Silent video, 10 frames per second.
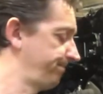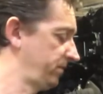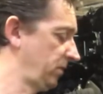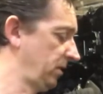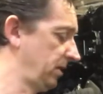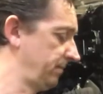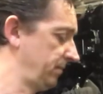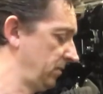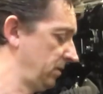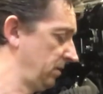yeah,
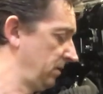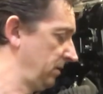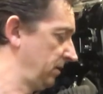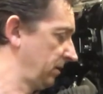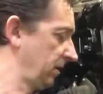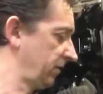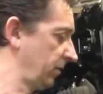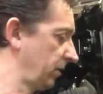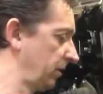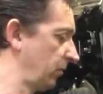I guess we're
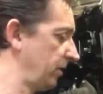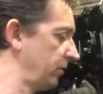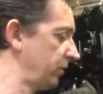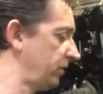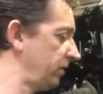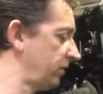gonna reuse these,